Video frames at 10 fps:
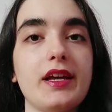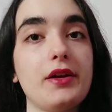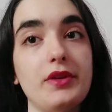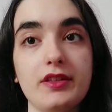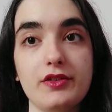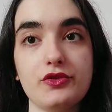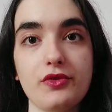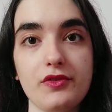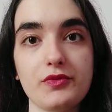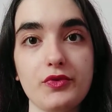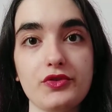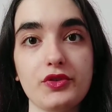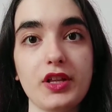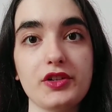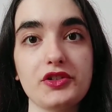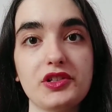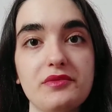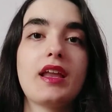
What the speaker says: I really enjoyed this poetry collection.